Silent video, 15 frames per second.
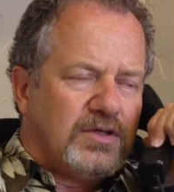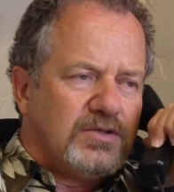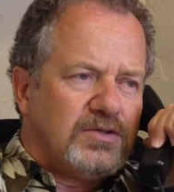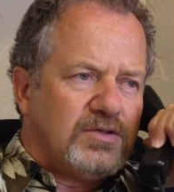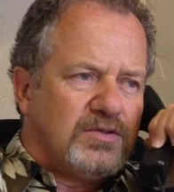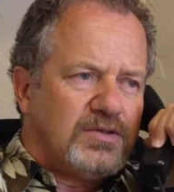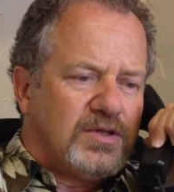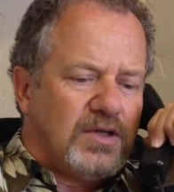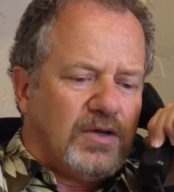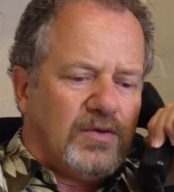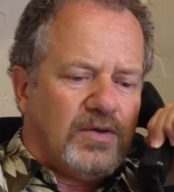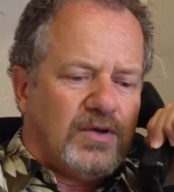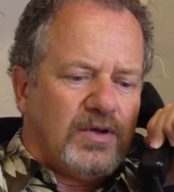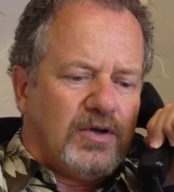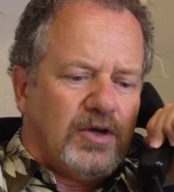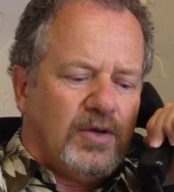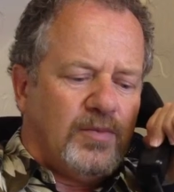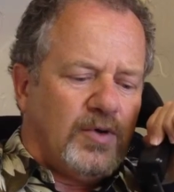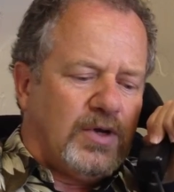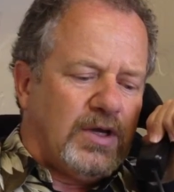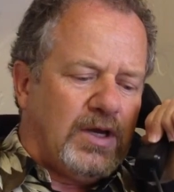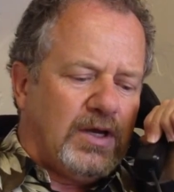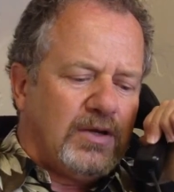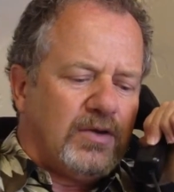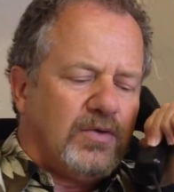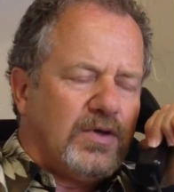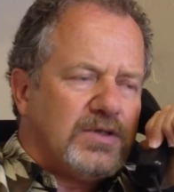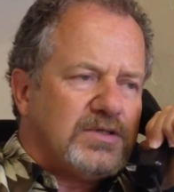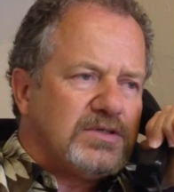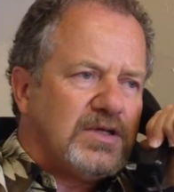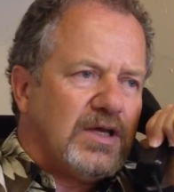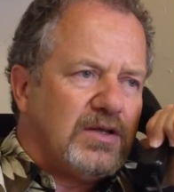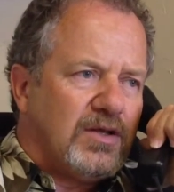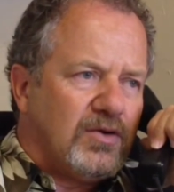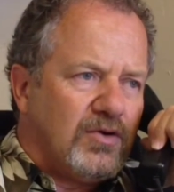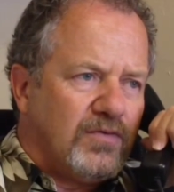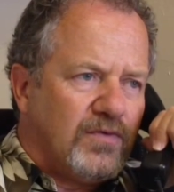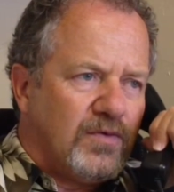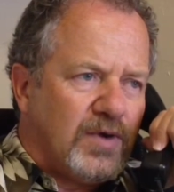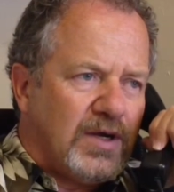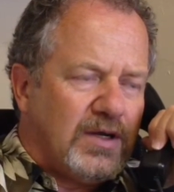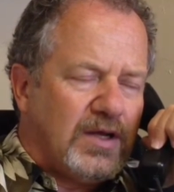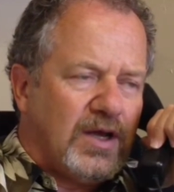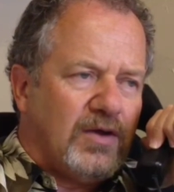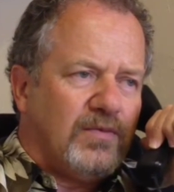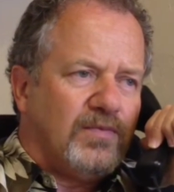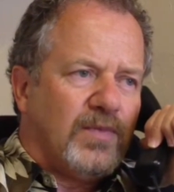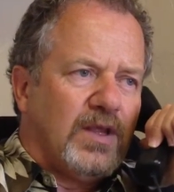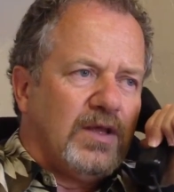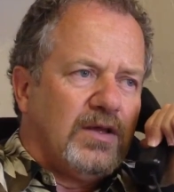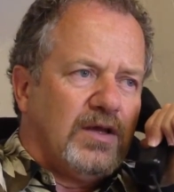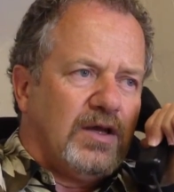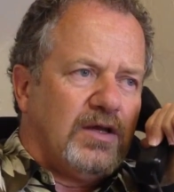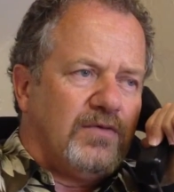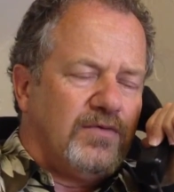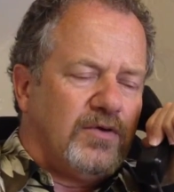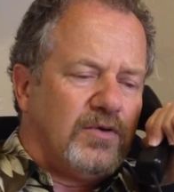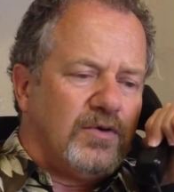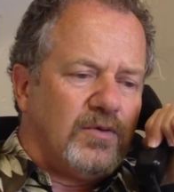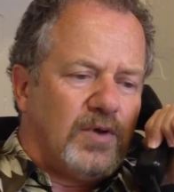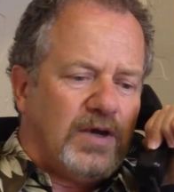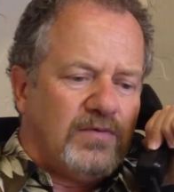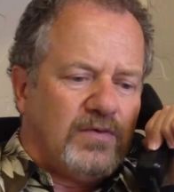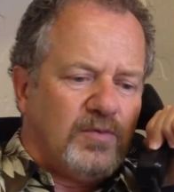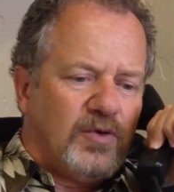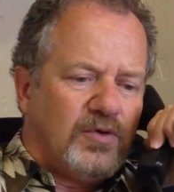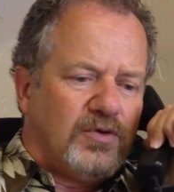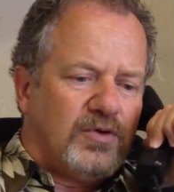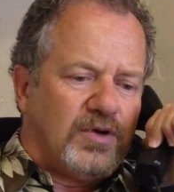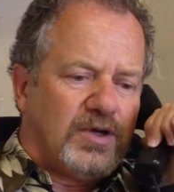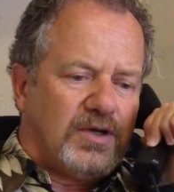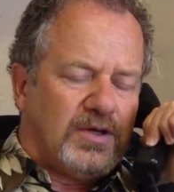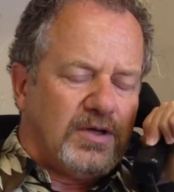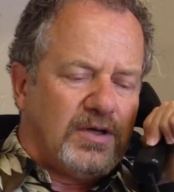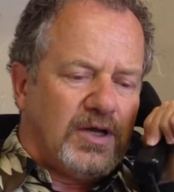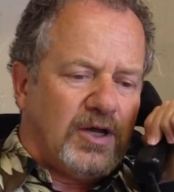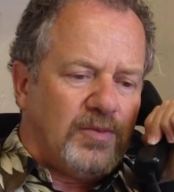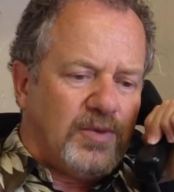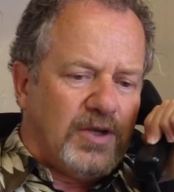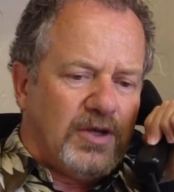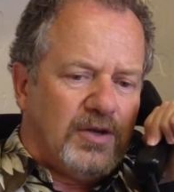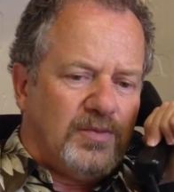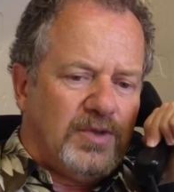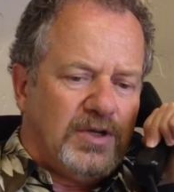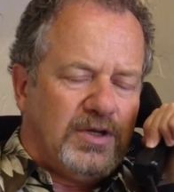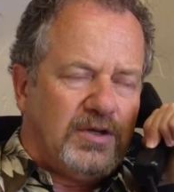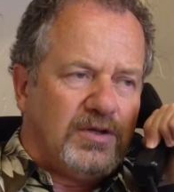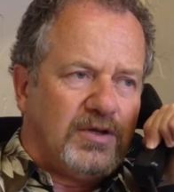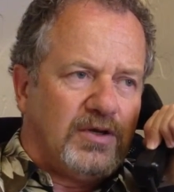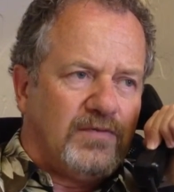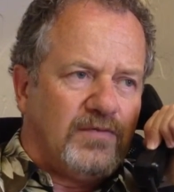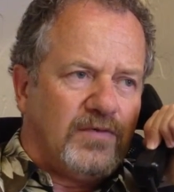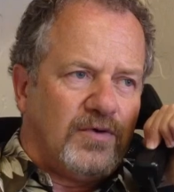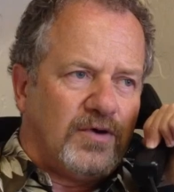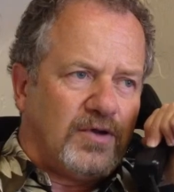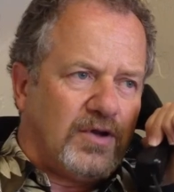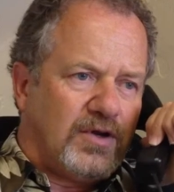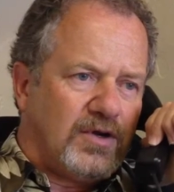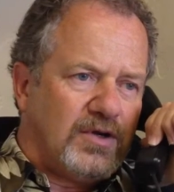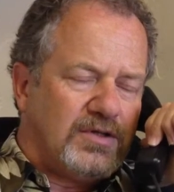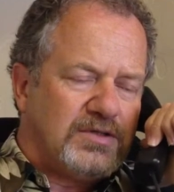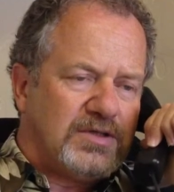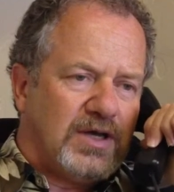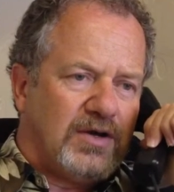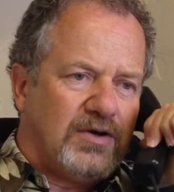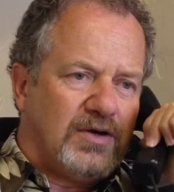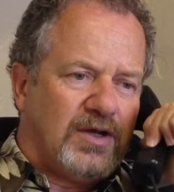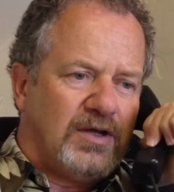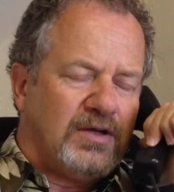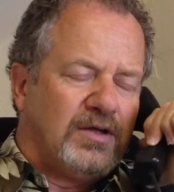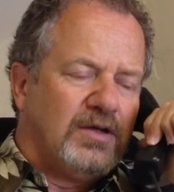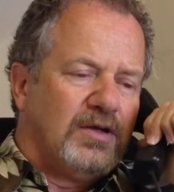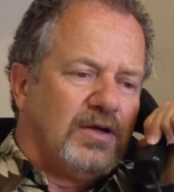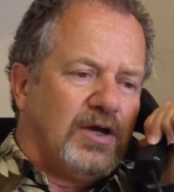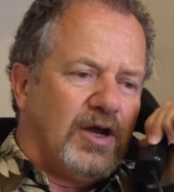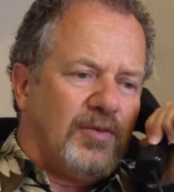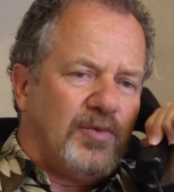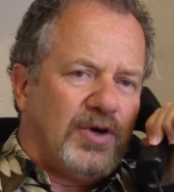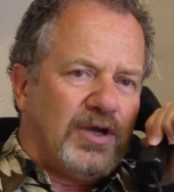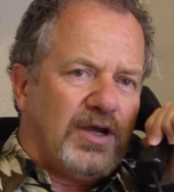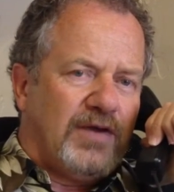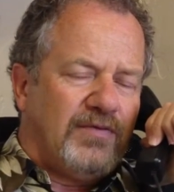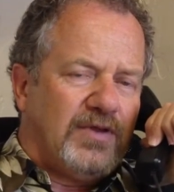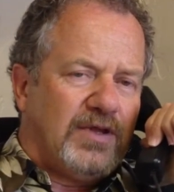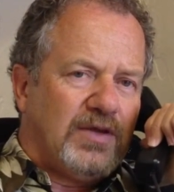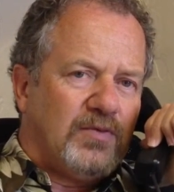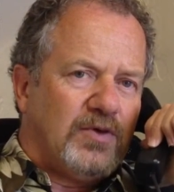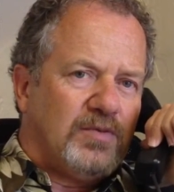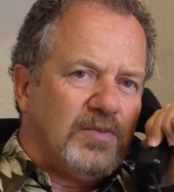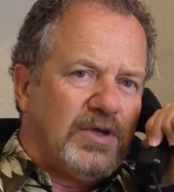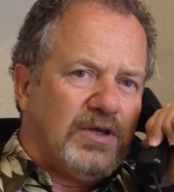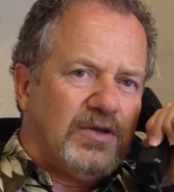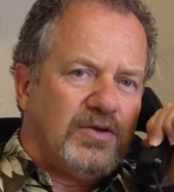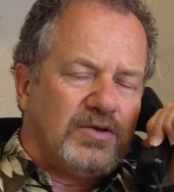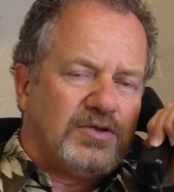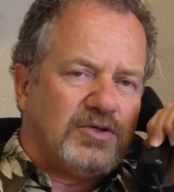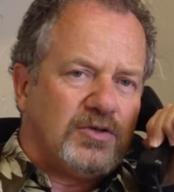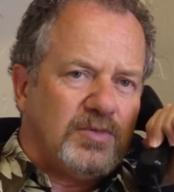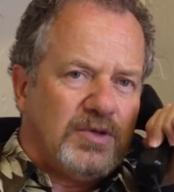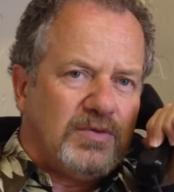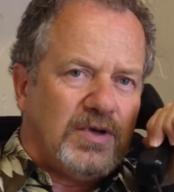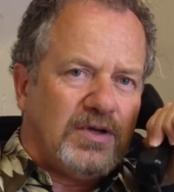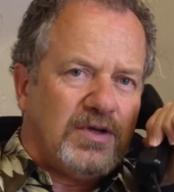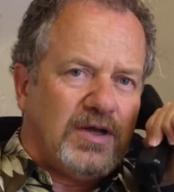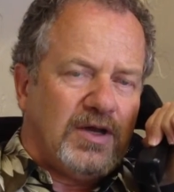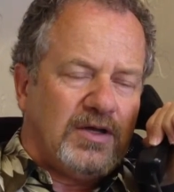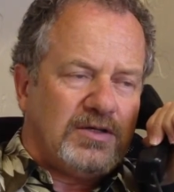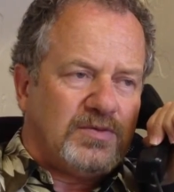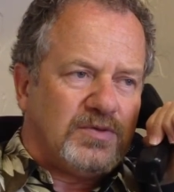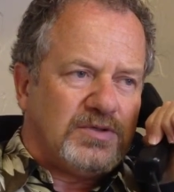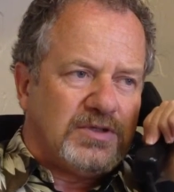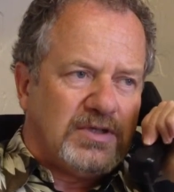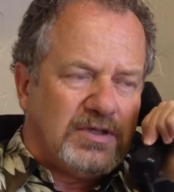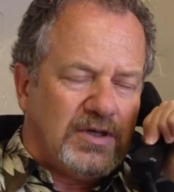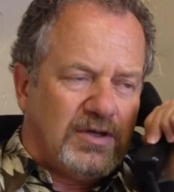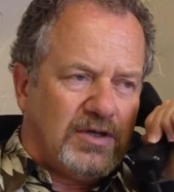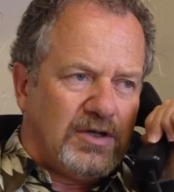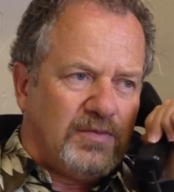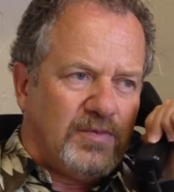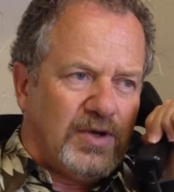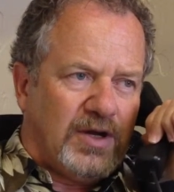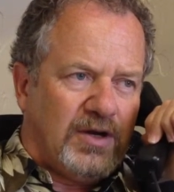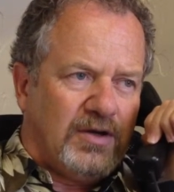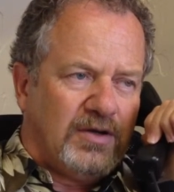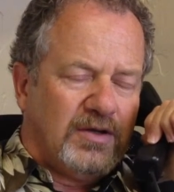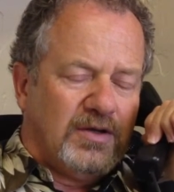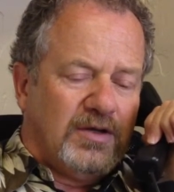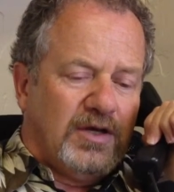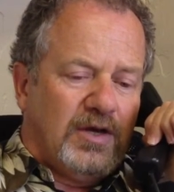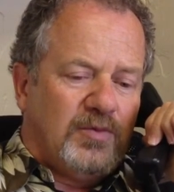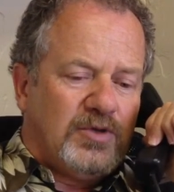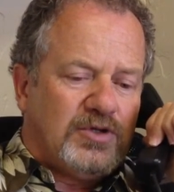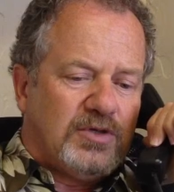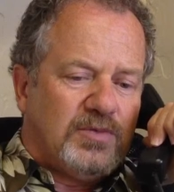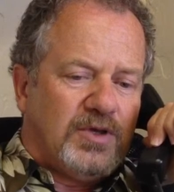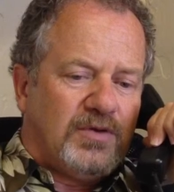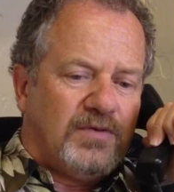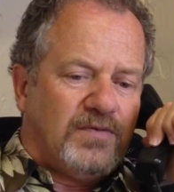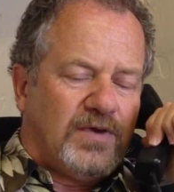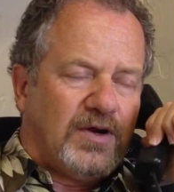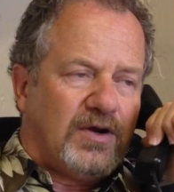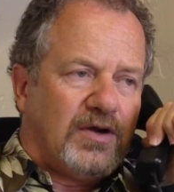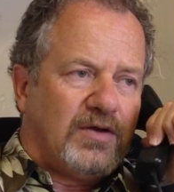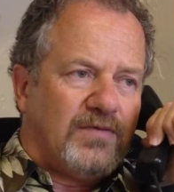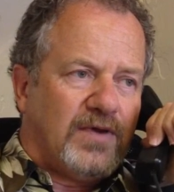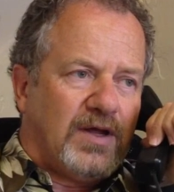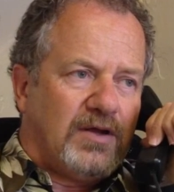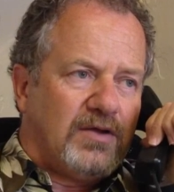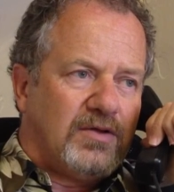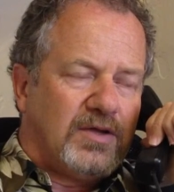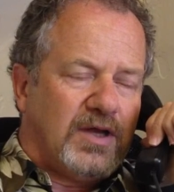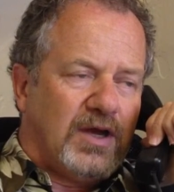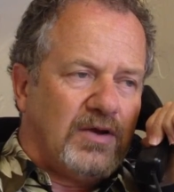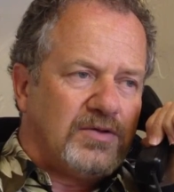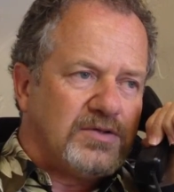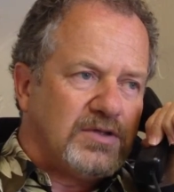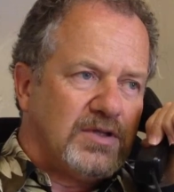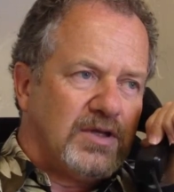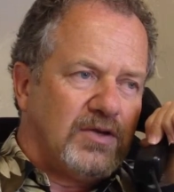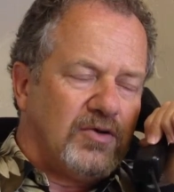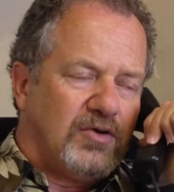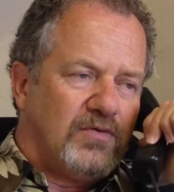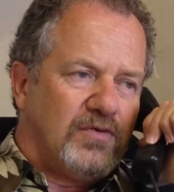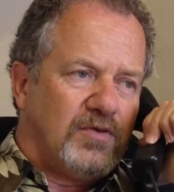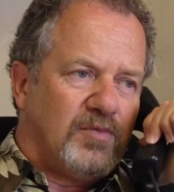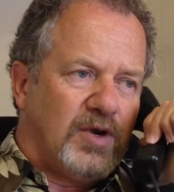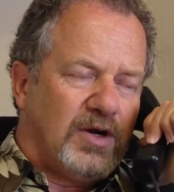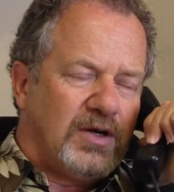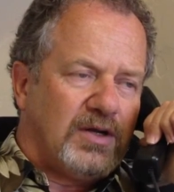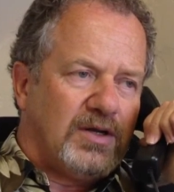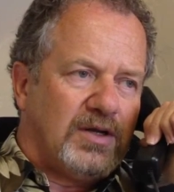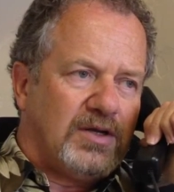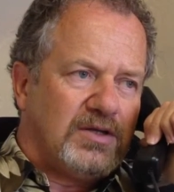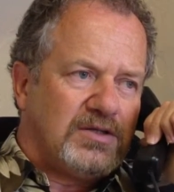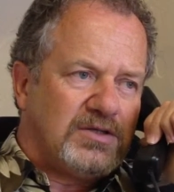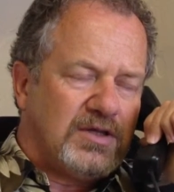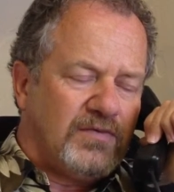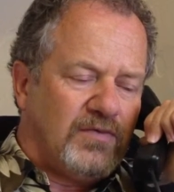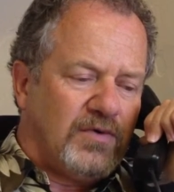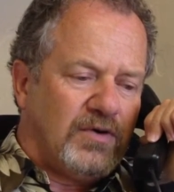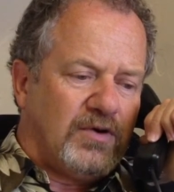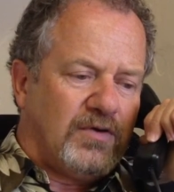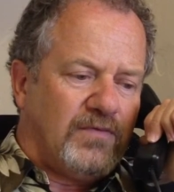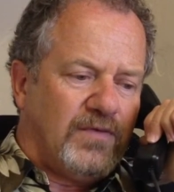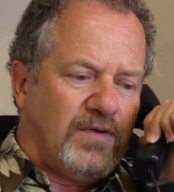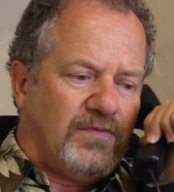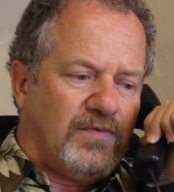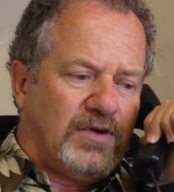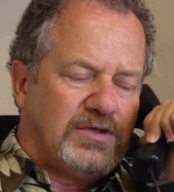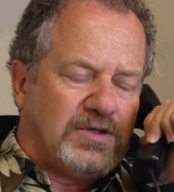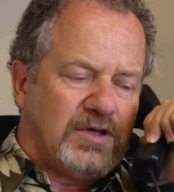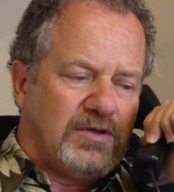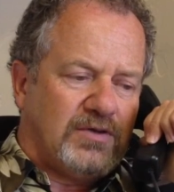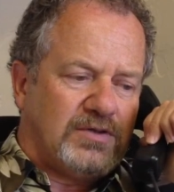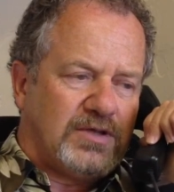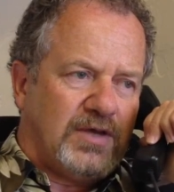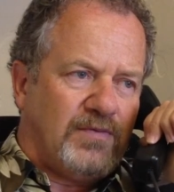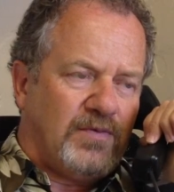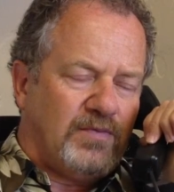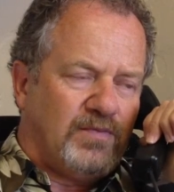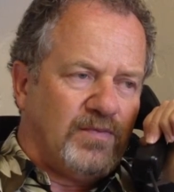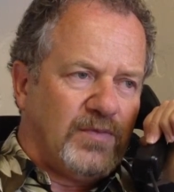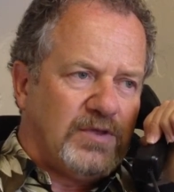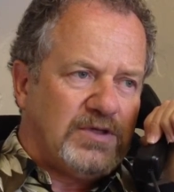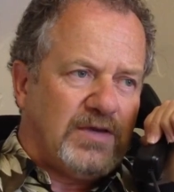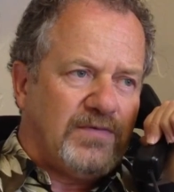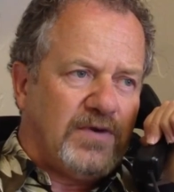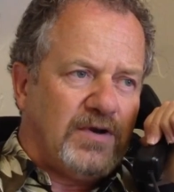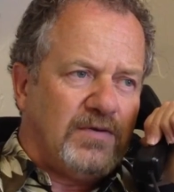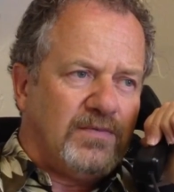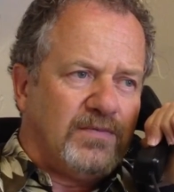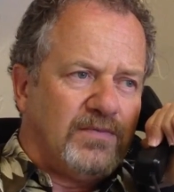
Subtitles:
johnjones@aol.com. Okay, I'm going to go ahead and send that over right now. And if you and your wife have both looked at it, I'll plan on meeting you there at 4 o'clock on Saturday. I'll bring everything with me. You'll show me around the house. We'll sit down and compare. And we should be able to figure out a value of the house and then go over the marketing and see if we're a good fit for each other. Is that fair?